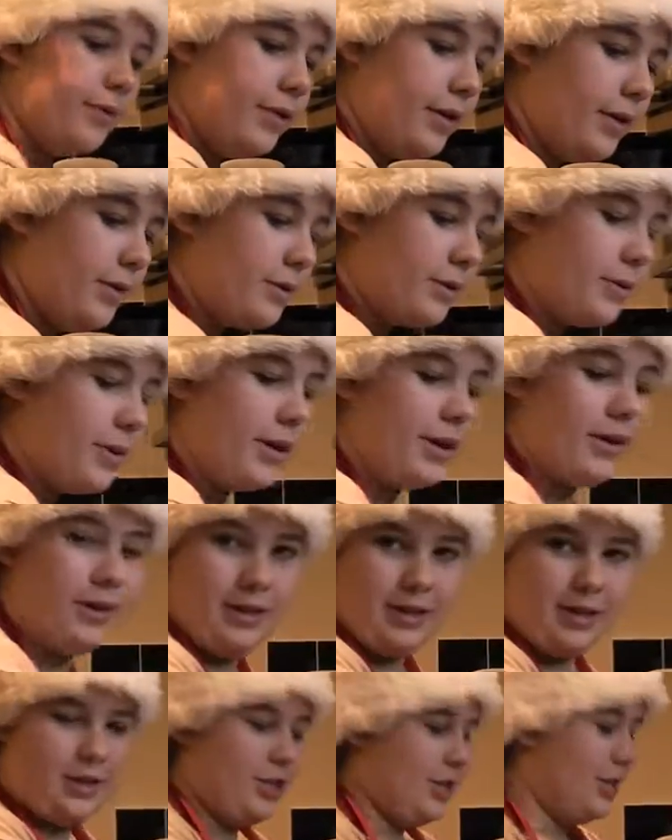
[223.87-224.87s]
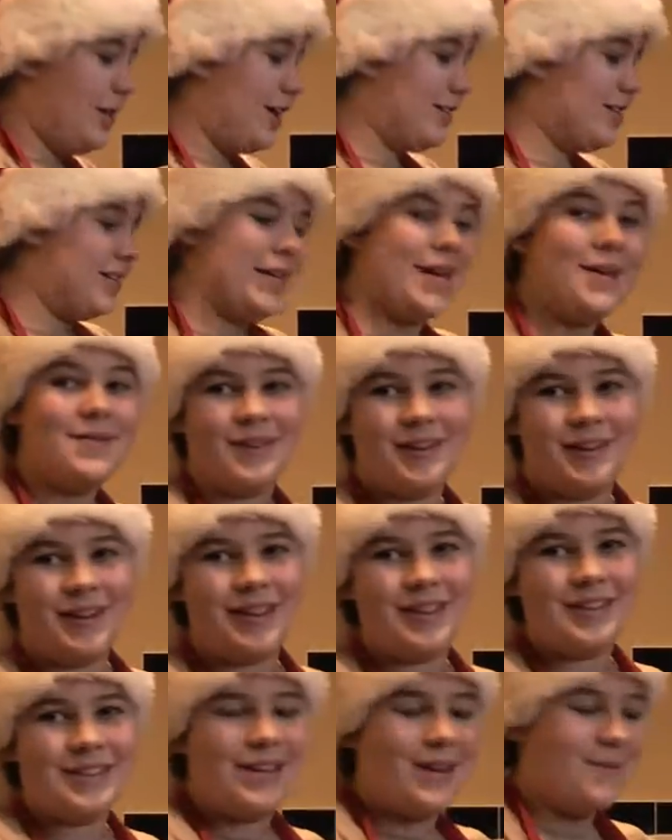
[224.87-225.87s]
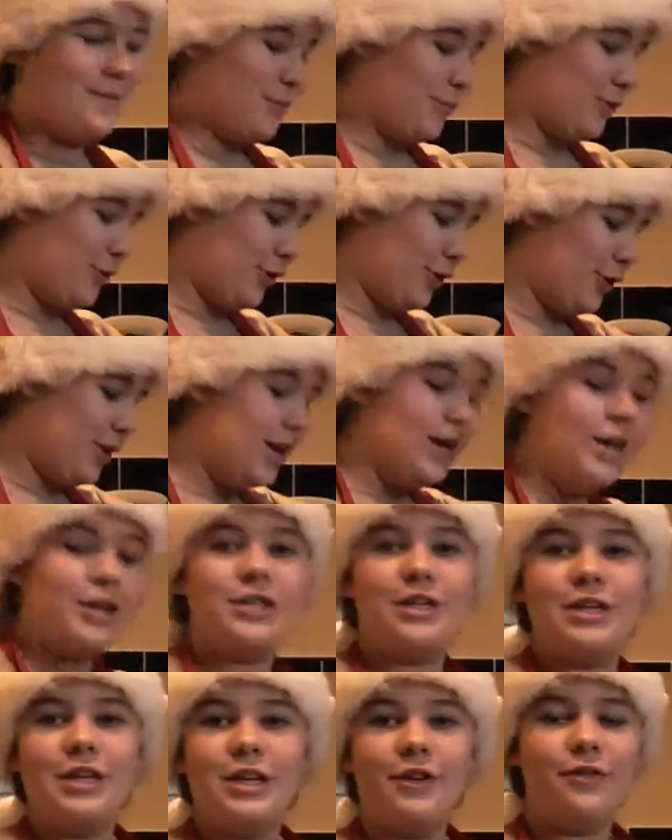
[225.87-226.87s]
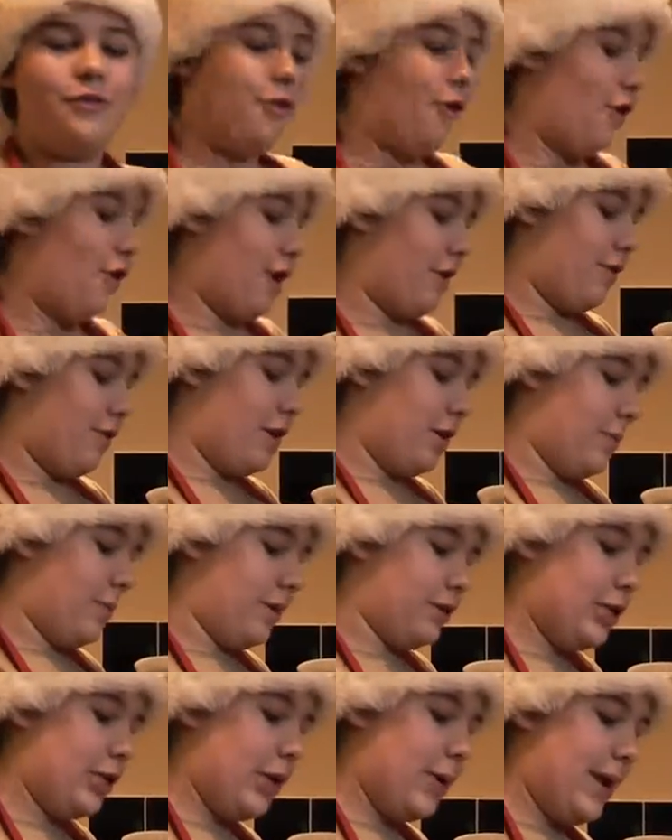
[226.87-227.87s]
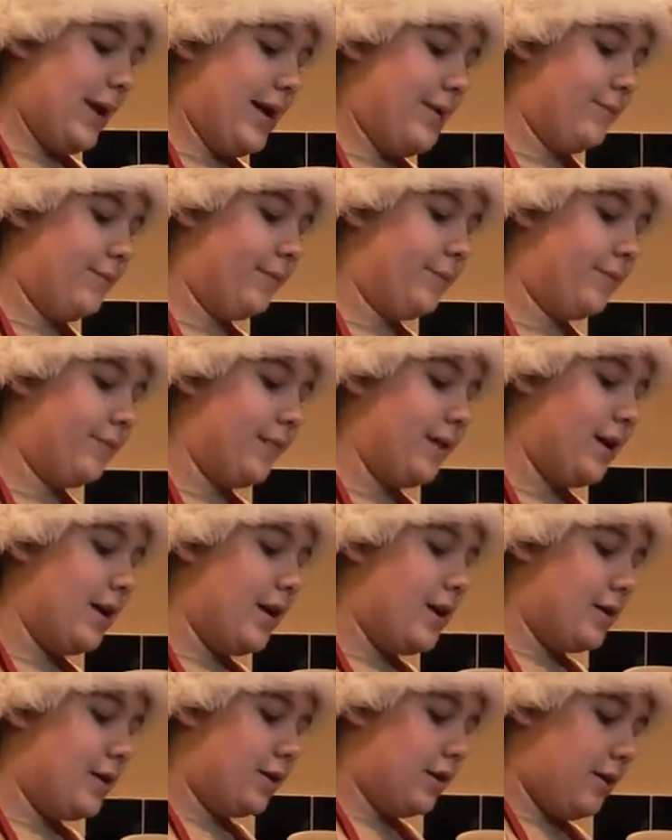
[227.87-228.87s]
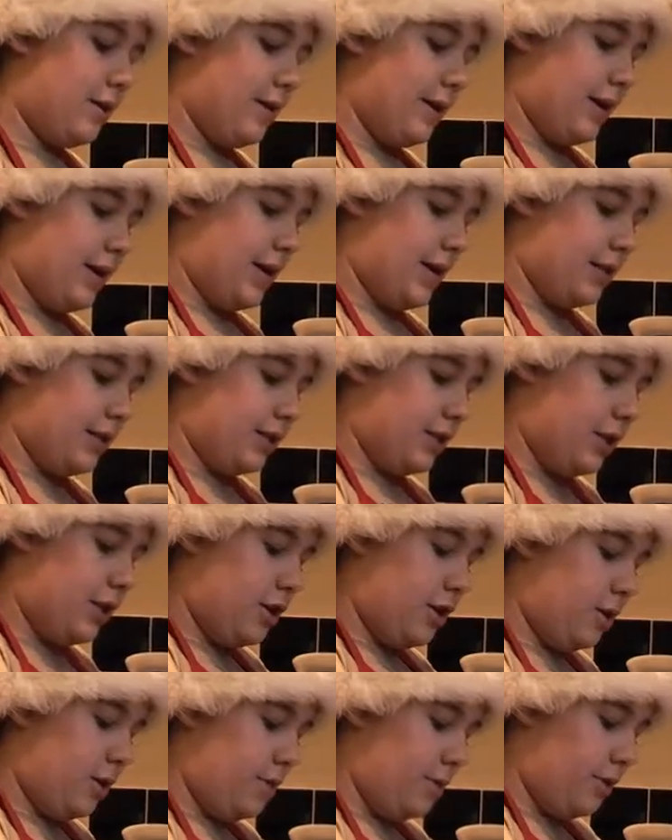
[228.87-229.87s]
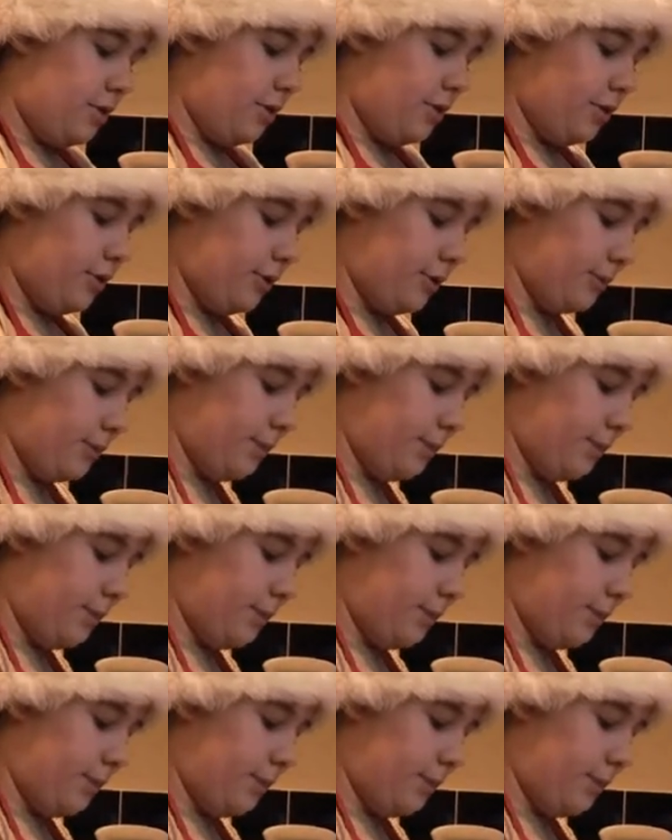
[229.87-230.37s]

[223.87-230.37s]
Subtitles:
That's good actually that time, not like the time before. So you need 4 and I've only put 2 in. So we need 2 more.